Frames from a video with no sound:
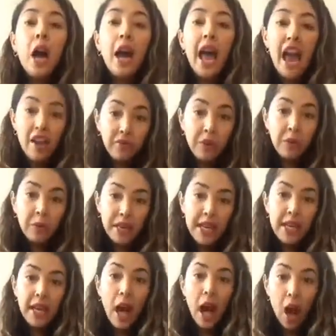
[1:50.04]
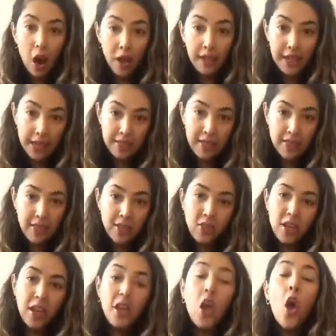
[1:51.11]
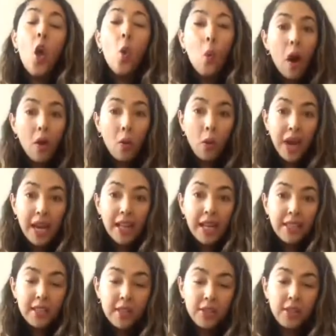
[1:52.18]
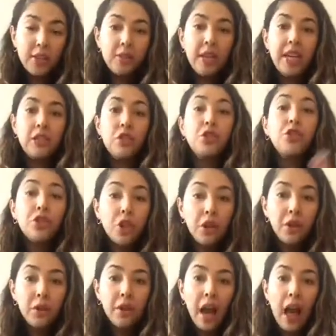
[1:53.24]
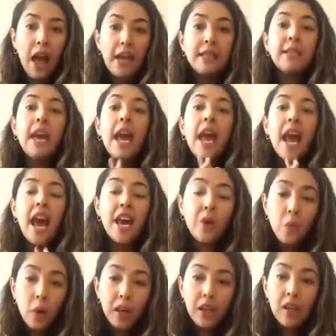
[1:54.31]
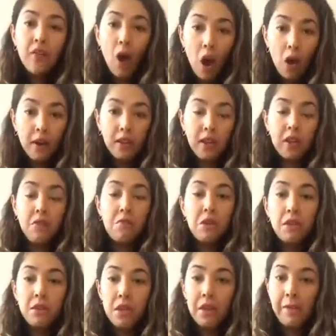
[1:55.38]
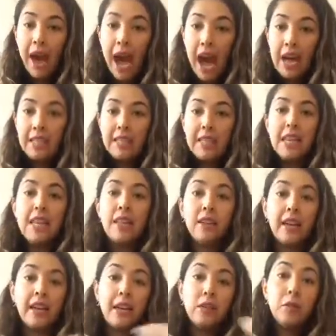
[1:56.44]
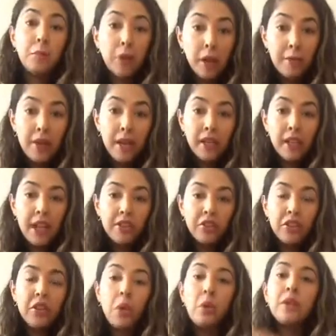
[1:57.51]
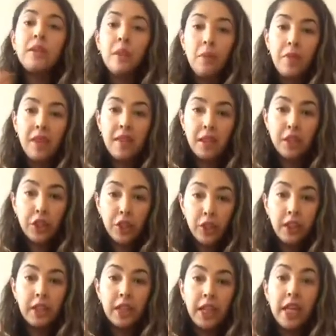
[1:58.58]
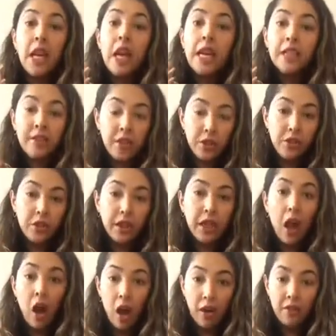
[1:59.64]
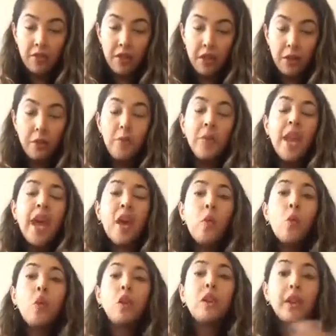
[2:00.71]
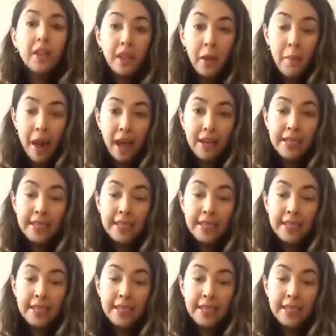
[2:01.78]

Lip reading: every week on Kids Edition, what I like to do is show you guys a work of art that the museum has either in its permanent collection or something that's currently digitally on view. We'll learn about it